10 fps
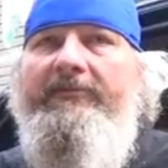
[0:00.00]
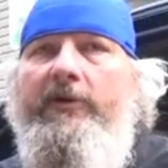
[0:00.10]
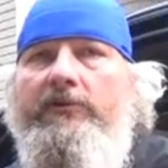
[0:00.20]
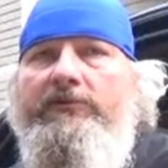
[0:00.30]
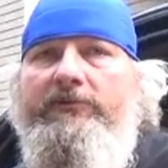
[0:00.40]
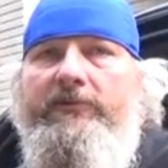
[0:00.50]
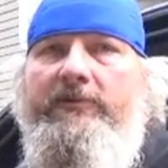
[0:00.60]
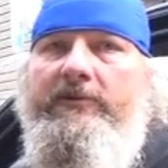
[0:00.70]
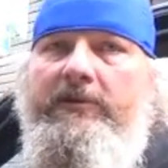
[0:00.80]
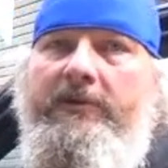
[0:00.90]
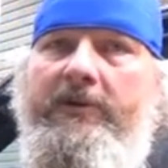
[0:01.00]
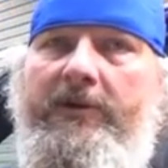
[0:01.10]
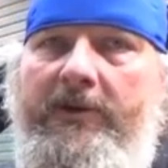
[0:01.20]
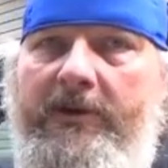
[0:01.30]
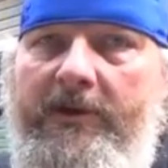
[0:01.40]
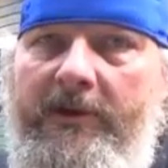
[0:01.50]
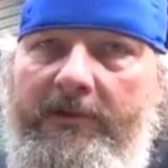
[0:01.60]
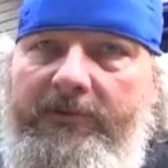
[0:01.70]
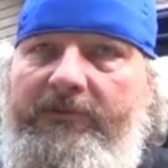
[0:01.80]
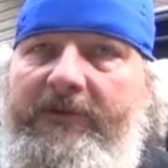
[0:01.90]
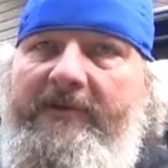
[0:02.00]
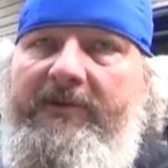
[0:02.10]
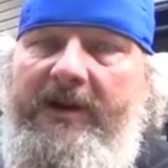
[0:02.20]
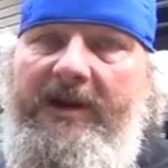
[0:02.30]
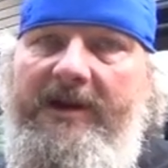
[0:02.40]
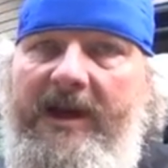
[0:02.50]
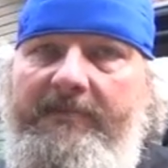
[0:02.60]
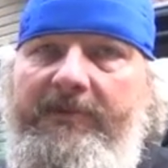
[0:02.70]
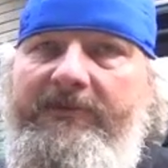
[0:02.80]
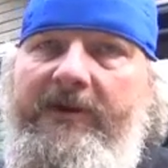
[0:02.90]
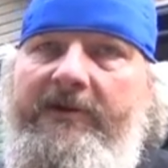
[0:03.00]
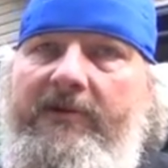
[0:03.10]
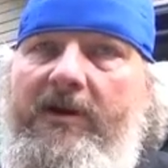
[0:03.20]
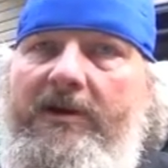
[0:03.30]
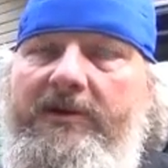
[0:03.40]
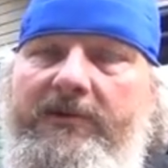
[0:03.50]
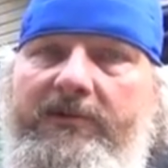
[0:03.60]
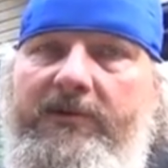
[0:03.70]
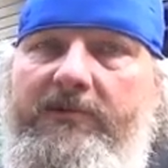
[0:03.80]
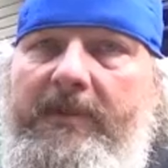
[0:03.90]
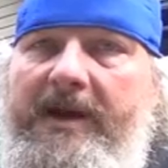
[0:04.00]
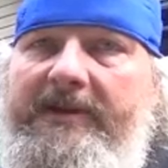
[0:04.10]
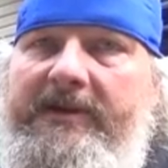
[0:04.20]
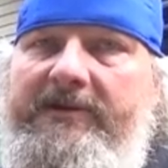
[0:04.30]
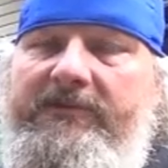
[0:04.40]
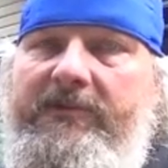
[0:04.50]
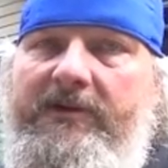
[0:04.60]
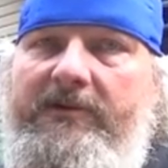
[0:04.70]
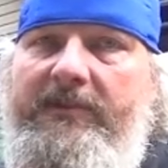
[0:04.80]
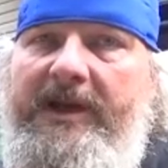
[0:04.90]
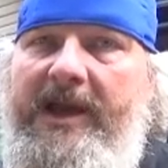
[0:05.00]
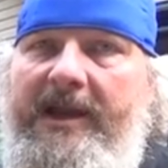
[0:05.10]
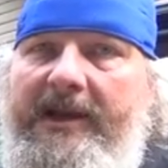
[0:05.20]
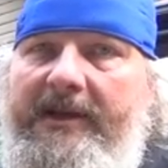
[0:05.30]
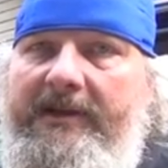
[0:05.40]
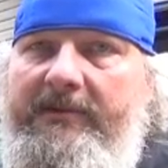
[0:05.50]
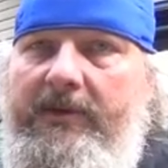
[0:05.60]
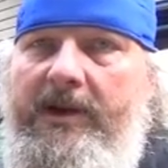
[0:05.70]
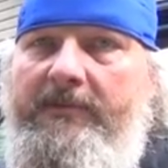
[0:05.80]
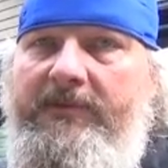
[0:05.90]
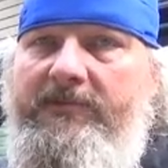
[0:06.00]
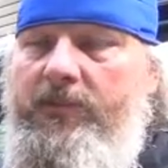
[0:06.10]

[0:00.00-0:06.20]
folks, it's your favorite 98%er on YouTube, Mike the Disgruntled Mechanic. Well, this